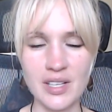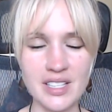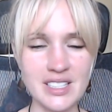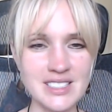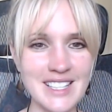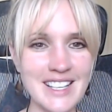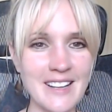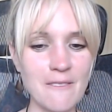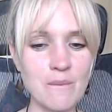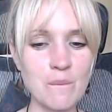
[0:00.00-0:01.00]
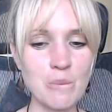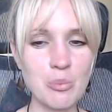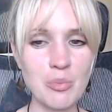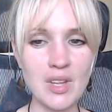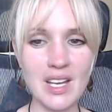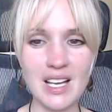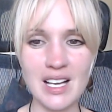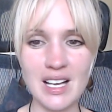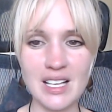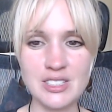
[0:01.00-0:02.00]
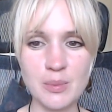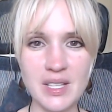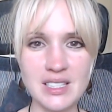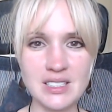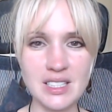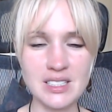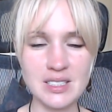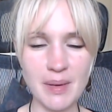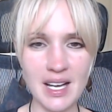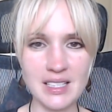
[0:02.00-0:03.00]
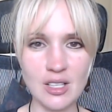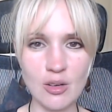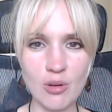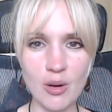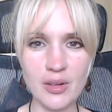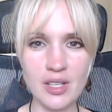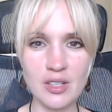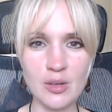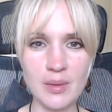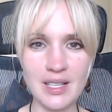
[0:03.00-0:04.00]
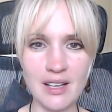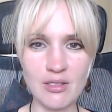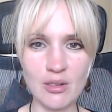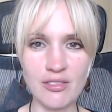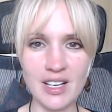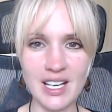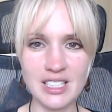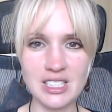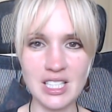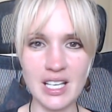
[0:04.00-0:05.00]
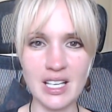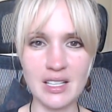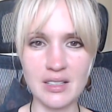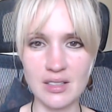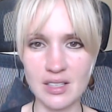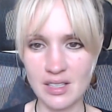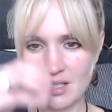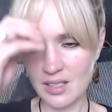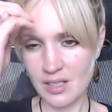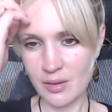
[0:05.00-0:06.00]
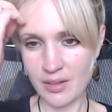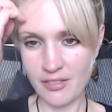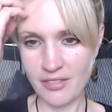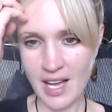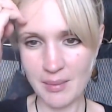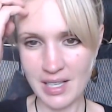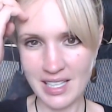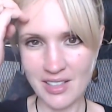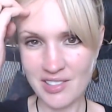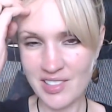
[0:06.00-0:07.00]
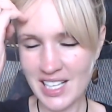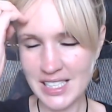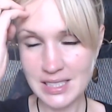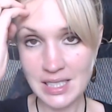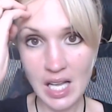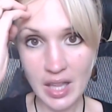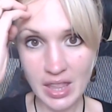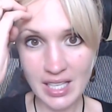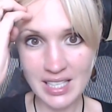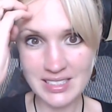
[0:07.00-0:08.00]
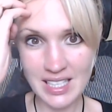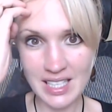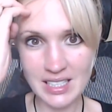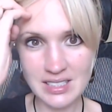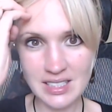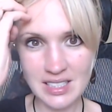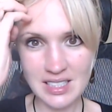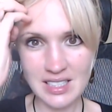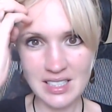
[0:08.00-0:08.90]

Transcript: Whereas as you begin to expand and grow on the human level, financially and with family, you'll realize nothing is it